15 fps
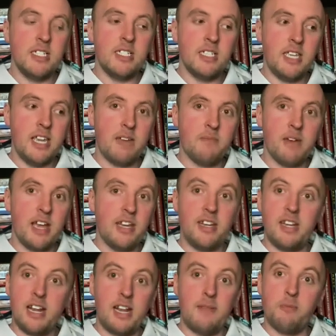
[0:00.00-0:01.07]
yeah, I did
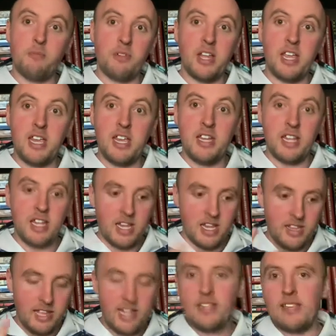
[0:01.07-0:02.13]
not have a plan,
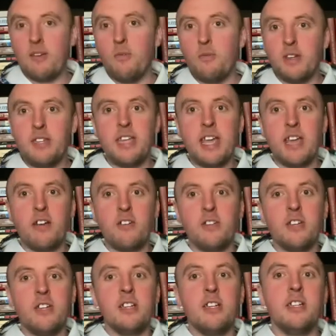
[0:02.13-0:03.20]
and that's how it went down.